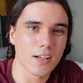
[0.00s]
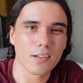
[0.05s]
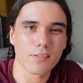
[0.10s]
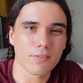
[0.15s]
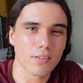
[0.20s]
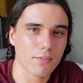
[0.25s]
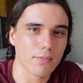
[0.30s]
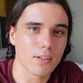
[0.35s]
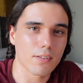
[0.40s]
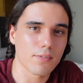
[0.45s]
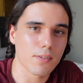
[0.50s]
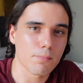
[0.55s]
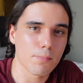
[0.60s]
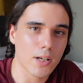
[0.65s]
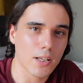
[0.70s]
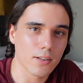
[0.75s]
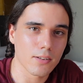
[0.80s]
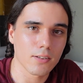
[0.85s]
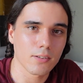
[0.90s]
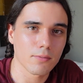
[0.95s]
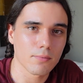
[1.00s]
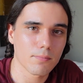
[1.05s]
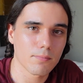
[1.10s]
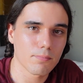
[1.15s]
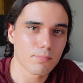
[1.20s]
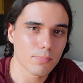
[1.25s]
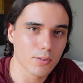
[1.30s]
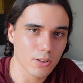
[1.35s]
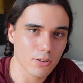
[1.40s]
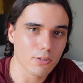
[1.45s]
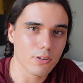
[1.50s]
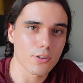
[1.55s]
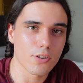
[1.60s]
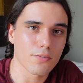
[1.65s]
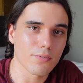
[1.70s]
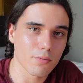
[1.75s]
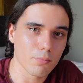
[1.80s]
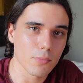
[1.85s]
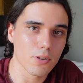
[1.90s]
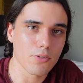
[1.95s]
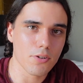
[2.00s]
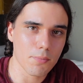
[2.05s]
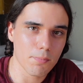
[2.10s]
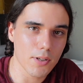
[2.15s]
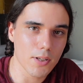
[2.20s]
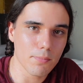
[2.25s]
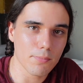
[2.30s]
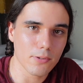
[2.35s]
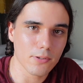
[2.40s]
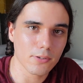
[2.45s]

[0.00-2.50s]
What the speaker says: I think we have a better brokerage for most people.